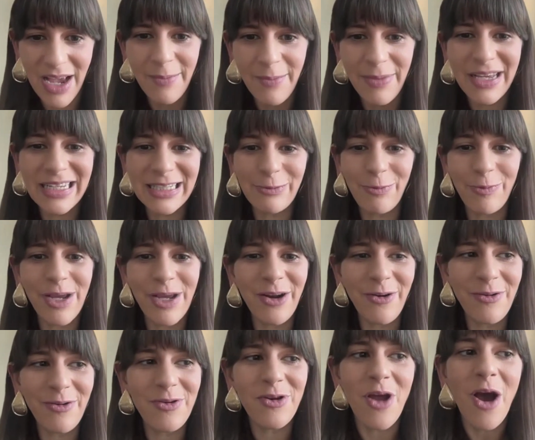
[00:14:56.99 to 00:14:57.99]
Because we
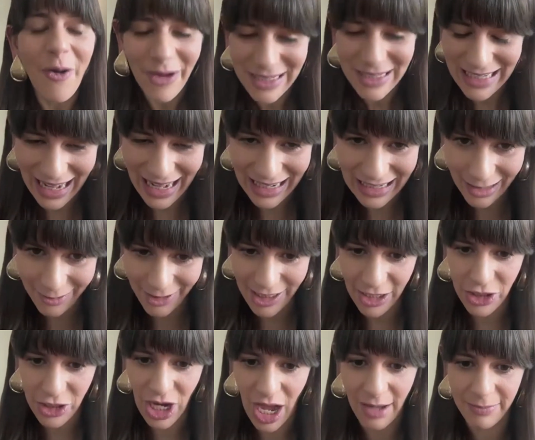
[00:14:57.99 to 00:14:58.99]
don't know exactly what
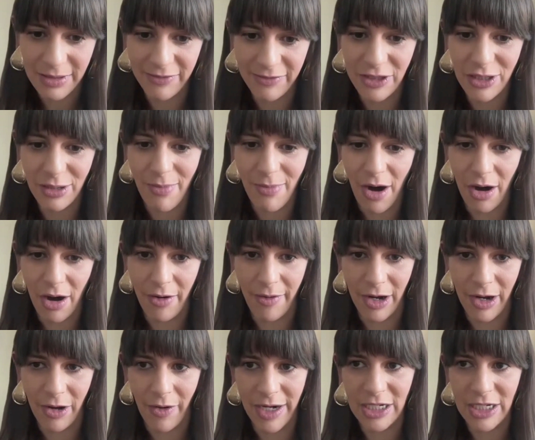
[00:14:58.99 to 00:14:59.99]
the jobs of tomorrow
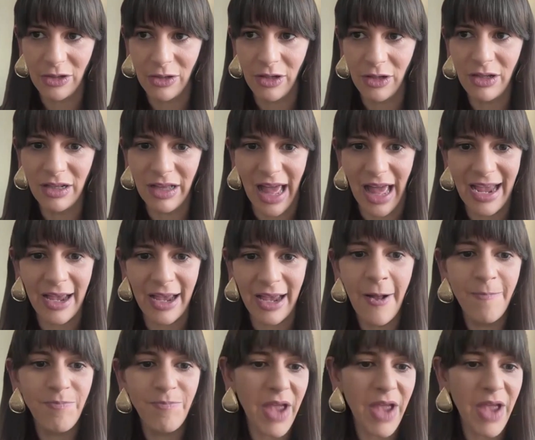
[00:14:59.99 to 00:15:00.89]
are to look like.